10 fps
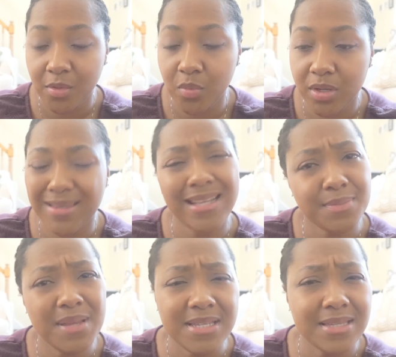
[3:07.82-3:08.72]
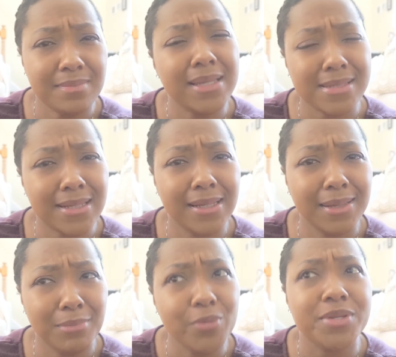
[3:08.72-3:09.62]
that's
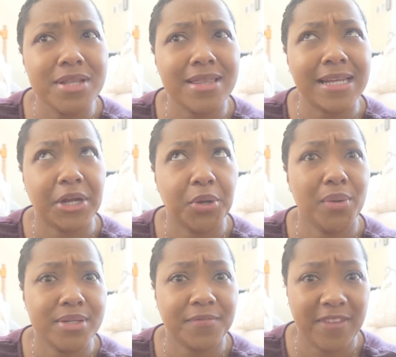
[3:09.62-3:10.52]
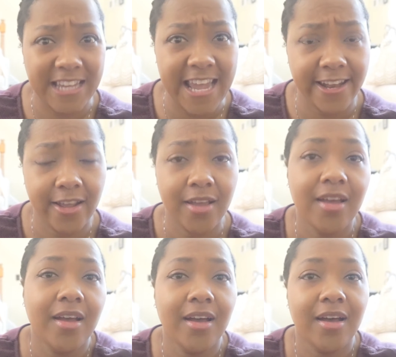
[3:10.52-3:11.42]
basically most of the thing that I always forget,
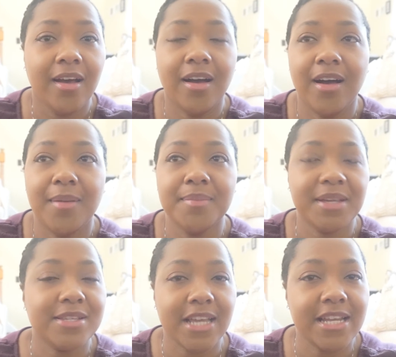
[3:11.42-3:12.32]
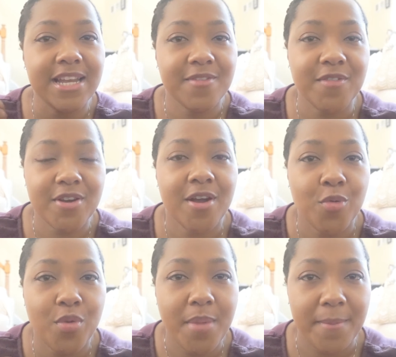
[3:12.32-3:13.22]
because I never
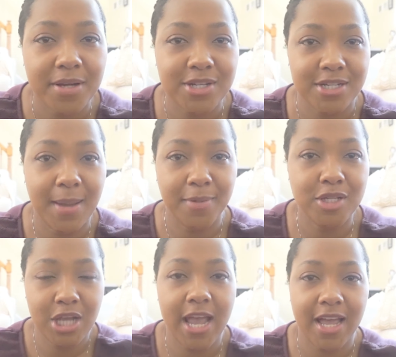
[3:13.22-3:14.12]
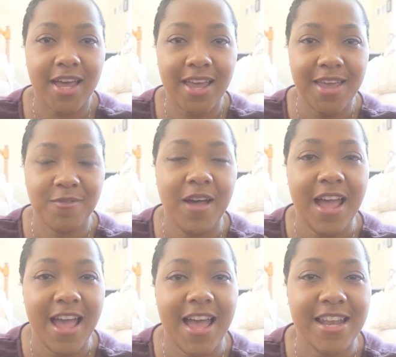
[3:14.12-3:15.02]
remember to double check if I
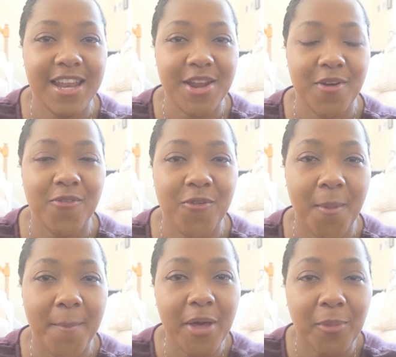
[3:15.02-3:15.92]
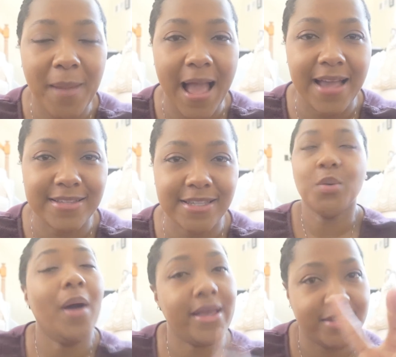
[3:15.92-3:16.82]
had enough milk bags.
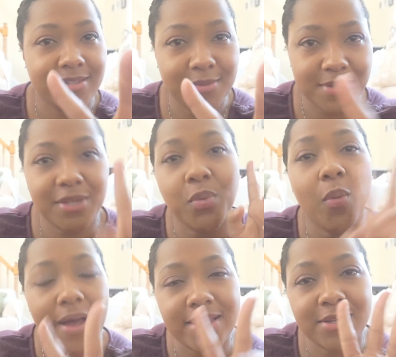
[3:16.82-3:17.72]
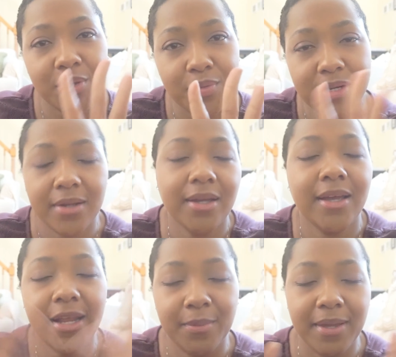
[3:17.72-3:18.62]
Twice, it was like twice or three.
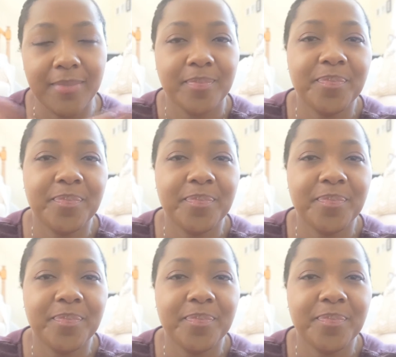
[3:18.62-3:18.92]
Anyway,